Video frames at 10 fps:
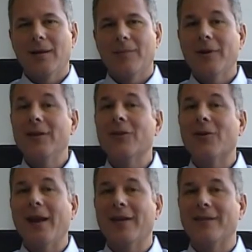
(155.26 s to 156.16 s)
Please
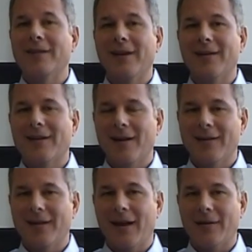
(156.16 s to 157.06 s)
don't hesitate to
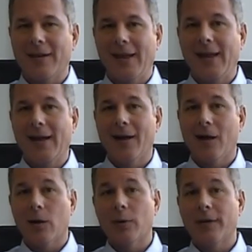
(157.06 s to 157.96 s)
contact the
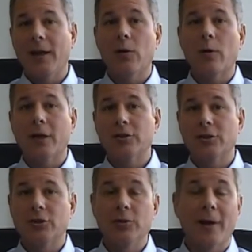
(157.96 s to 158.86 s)
AIR with any
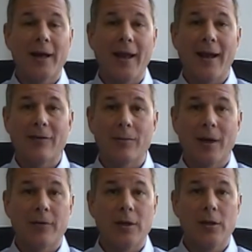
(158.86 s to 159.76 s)
questions you might have
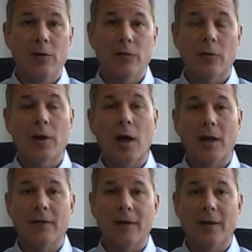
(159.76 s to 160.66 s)
about the use or
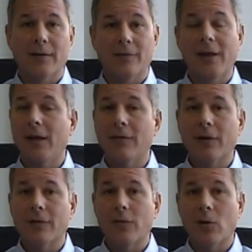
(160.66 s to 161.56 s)
content of any of
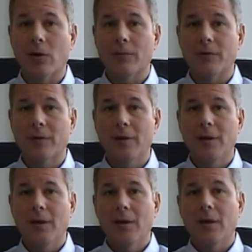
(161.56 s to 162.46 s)
their forms.
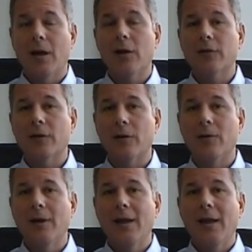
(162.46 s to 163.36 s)
Also,
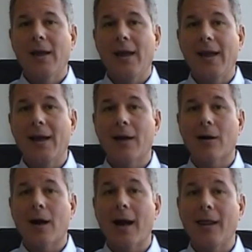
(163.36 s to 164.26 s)
AIR
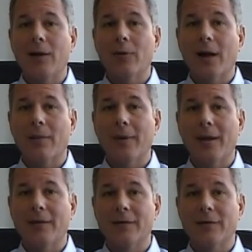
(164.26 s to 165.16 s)
highly
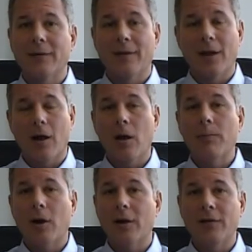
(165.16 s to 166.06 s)
recommends that all
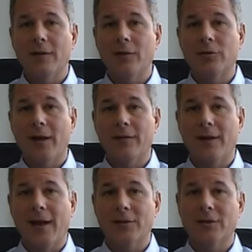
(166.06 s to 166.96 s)
parties in a
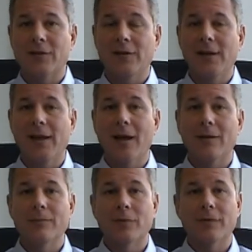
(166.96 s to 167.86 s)
transaction seek out
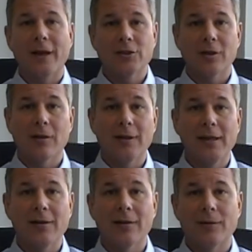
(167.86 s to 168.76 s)
professional
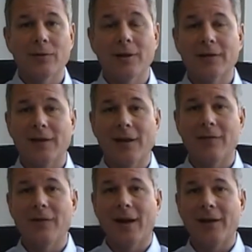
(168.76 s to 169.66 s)
legal and real estate
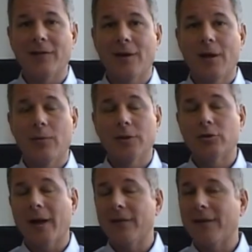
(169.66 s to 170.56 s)
advice when
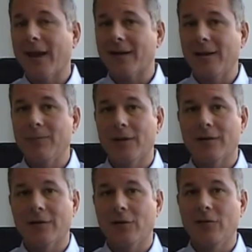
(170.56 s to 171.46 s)
transacting
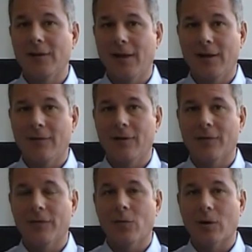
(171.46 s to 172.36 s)
business using any of their
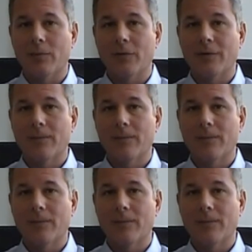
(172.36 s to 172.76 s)
forms.